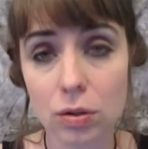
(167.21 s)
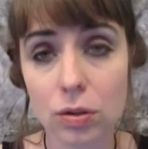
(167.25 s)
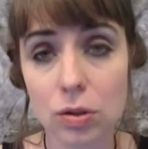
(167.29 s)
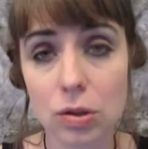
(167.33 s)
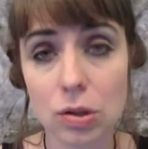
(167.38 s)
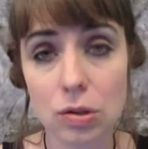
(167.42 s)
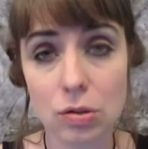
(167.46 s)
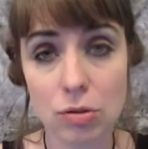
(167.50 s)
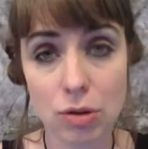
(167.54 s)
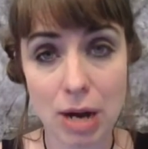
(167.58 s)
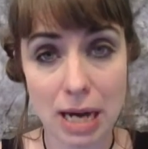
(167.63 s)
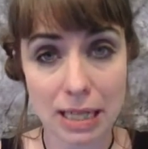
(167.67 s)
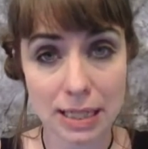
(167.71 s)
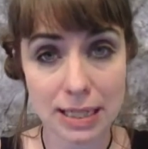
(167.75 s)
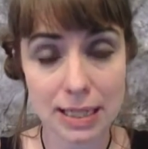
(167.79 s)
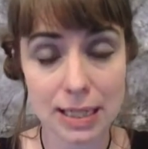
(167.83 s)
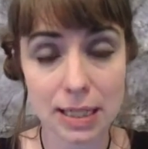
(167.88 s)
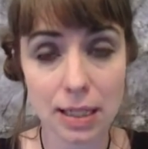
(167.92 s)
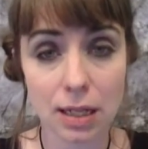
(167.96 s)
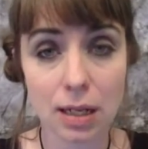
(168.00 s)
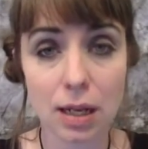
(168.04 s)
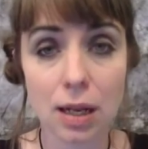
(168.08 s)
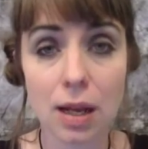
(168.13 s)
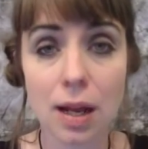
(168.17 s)

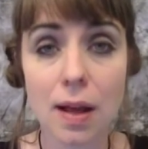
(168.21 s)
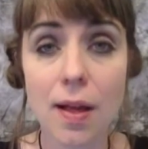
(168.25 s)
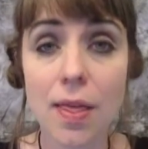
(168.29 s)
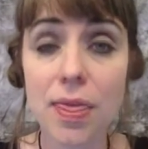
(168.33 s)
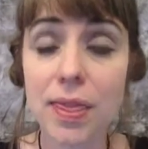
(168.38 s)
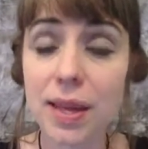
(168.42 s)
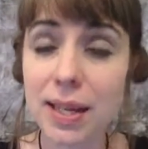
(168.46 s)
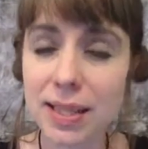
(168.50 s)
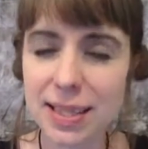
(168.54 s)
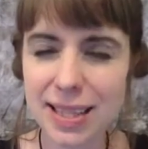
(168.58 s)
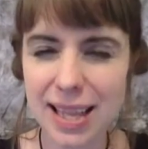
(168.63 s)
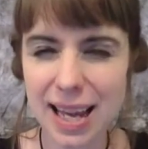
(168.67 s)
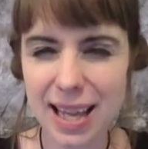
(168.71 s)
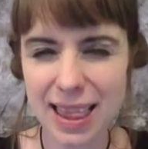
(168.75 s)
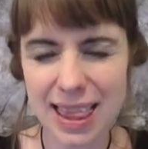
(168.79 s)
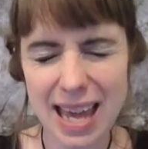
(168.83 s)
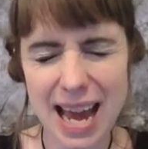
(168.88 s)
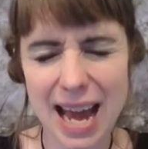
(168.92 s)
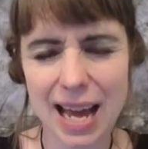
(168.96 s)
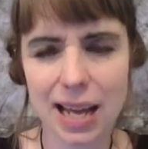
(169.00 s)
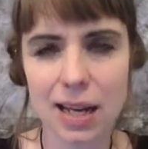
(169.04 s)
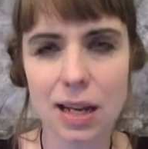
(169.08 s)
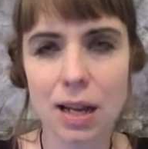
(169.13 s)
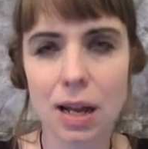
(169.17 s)
drastic. Things like
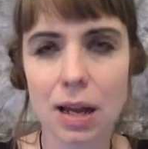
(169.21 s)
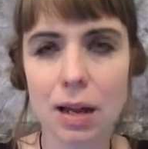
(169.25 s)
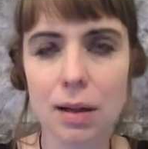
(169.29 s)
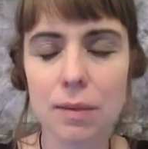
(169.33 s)
that.